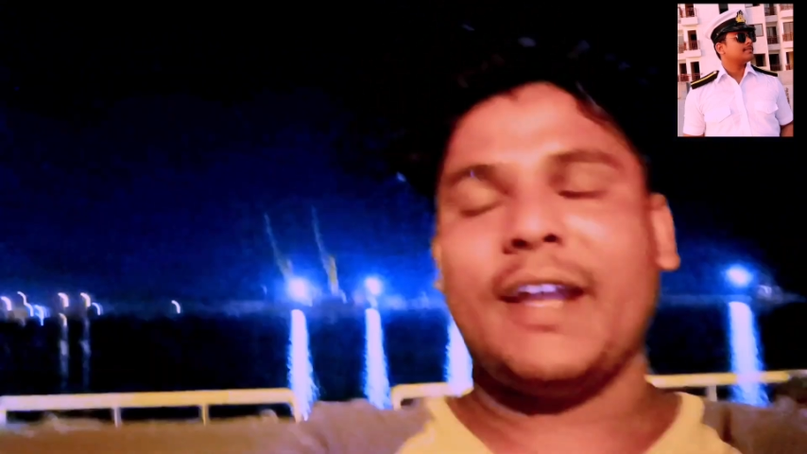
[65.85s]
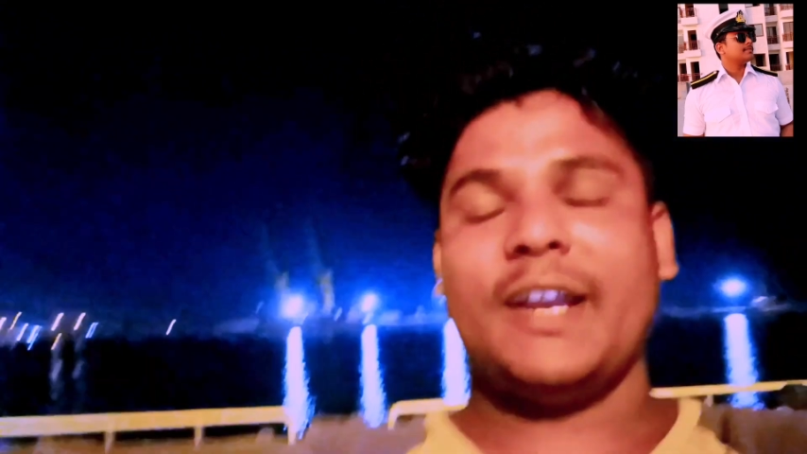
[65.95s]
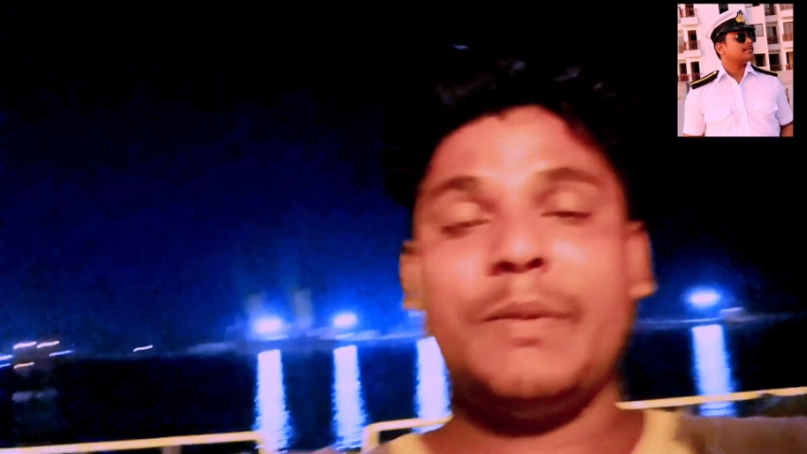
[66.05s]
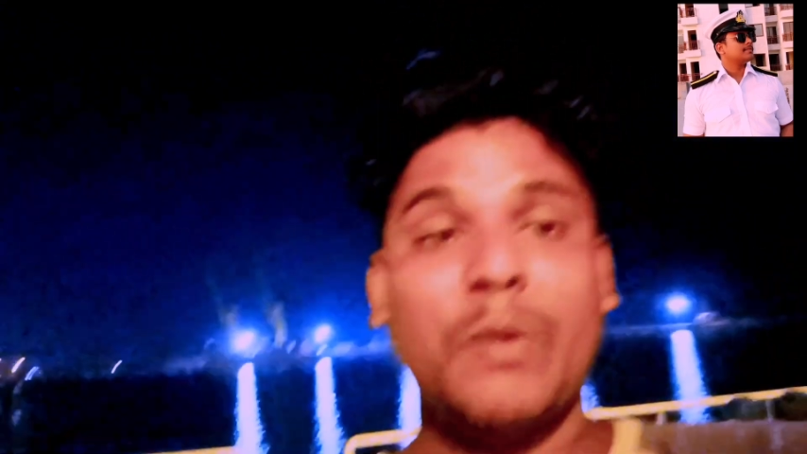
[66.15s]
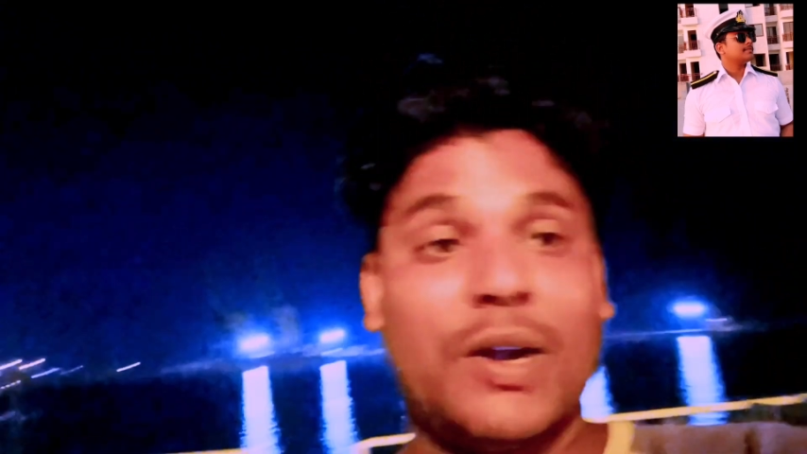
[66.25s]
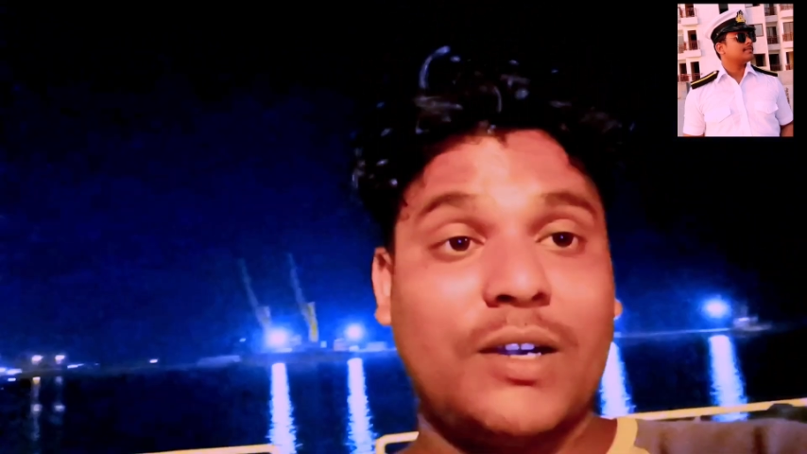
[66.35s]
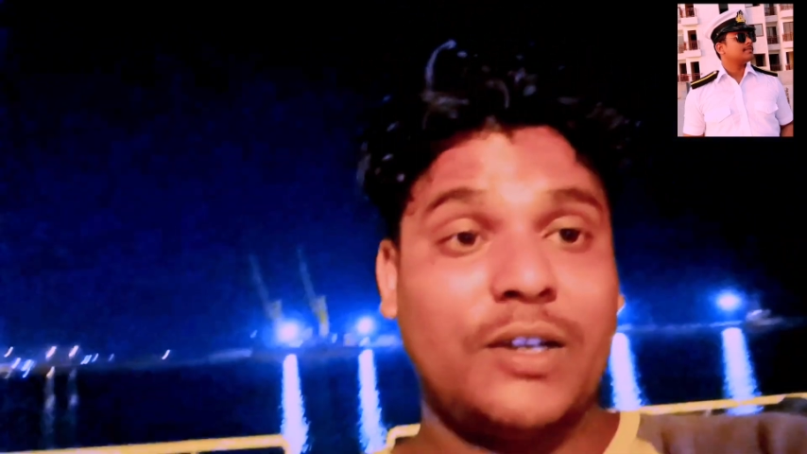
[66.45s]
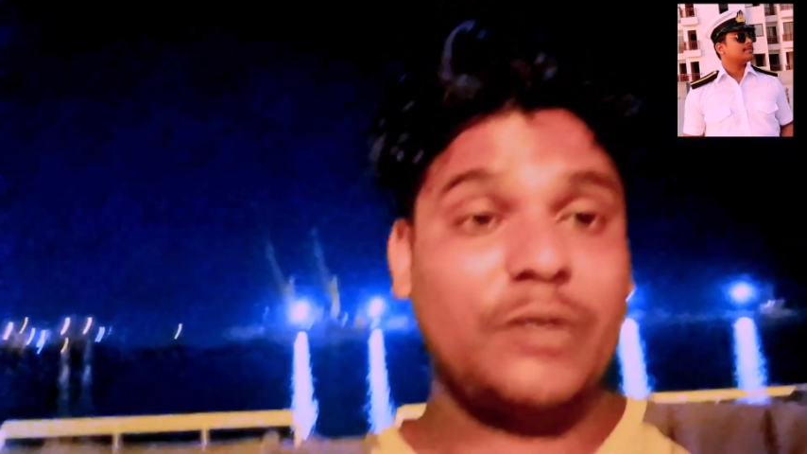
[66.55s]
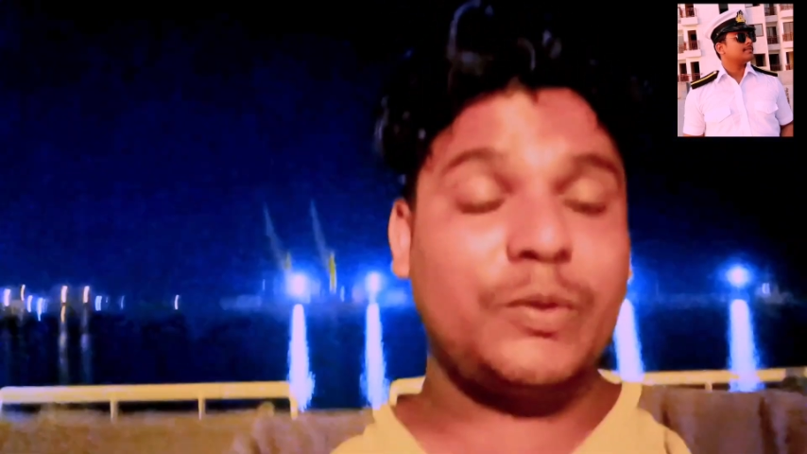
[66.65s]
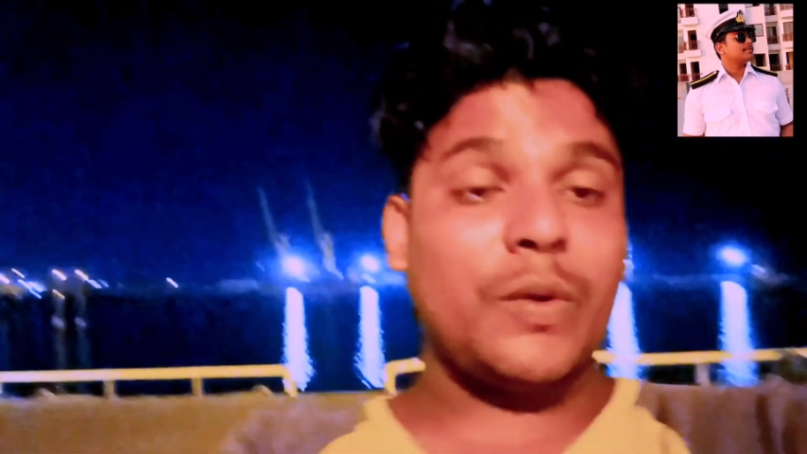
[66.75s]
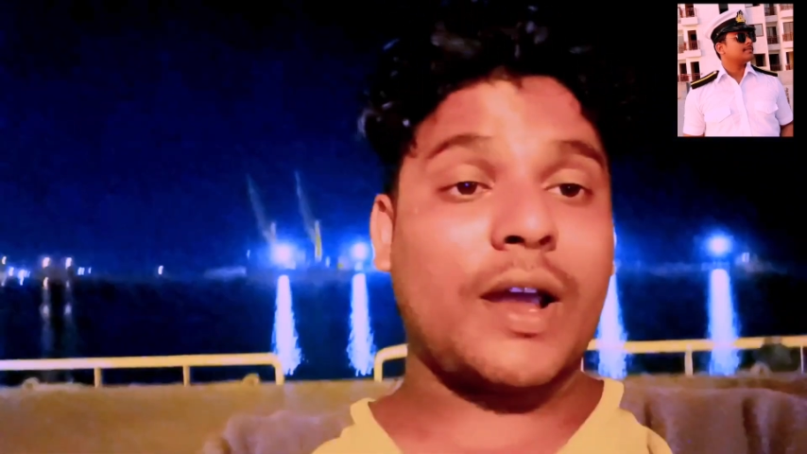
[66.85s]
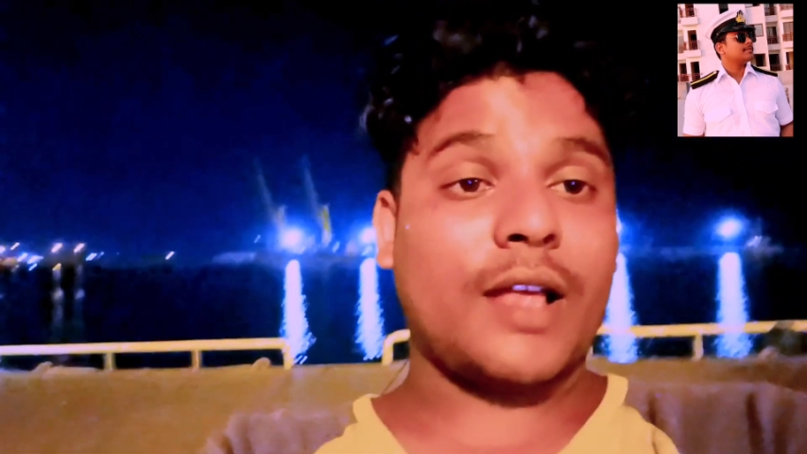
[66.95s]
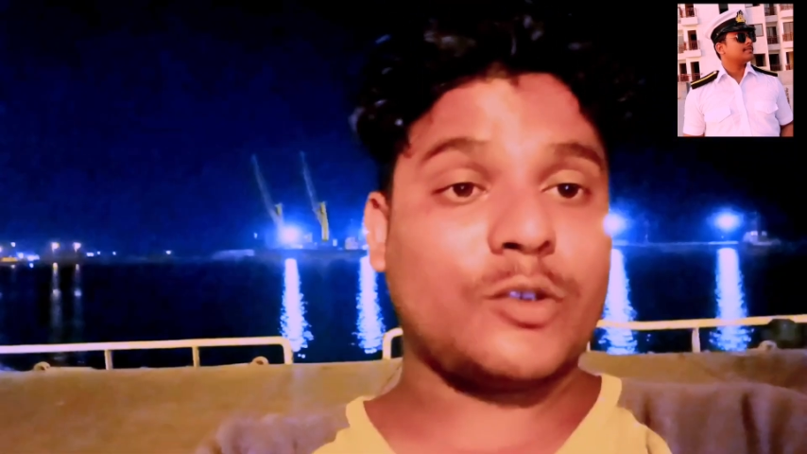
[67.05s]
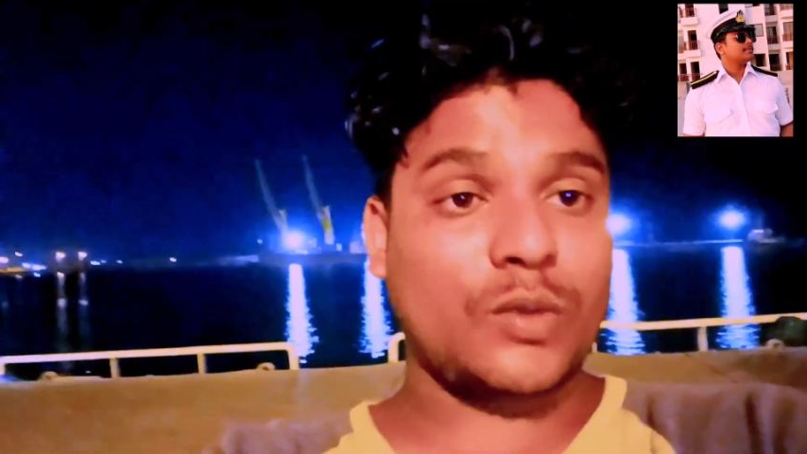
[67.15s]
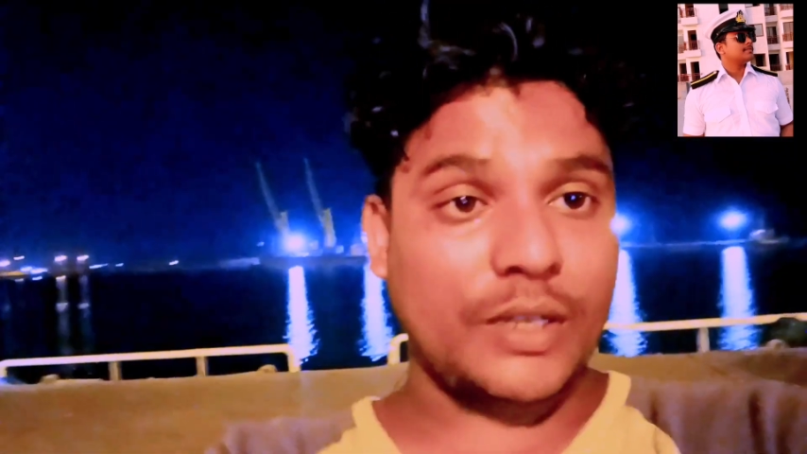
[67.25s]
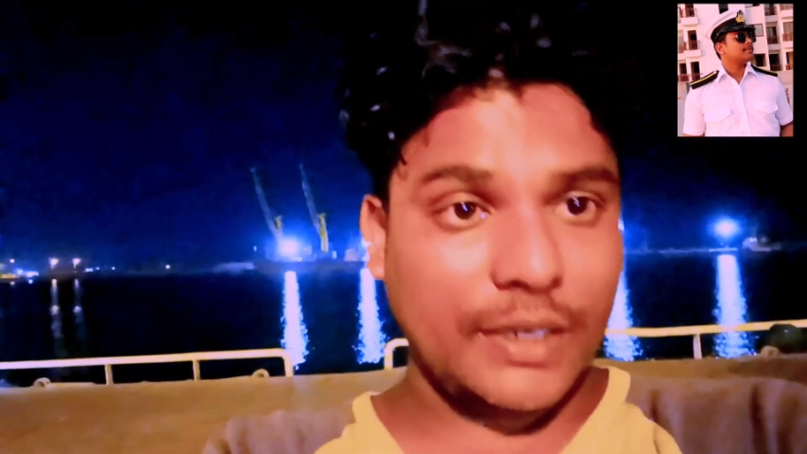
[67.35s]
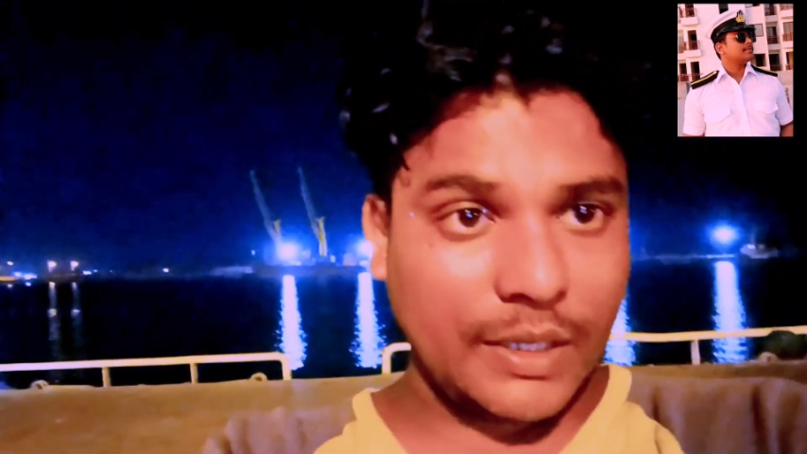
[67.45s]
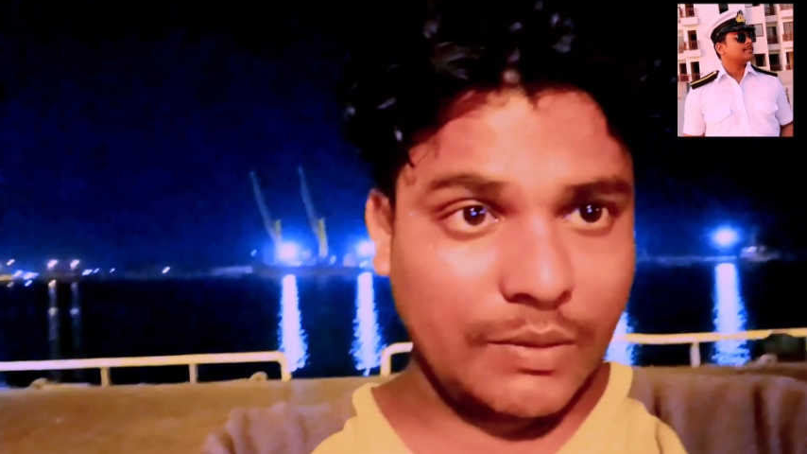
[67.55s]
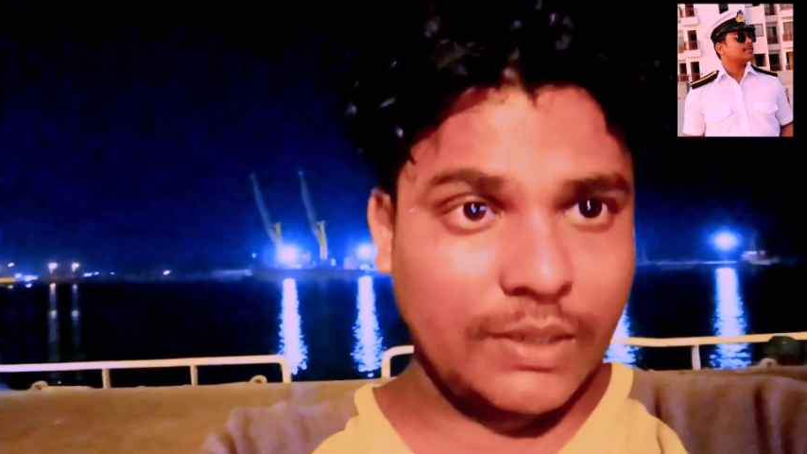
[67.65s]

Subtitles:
And if you are also the new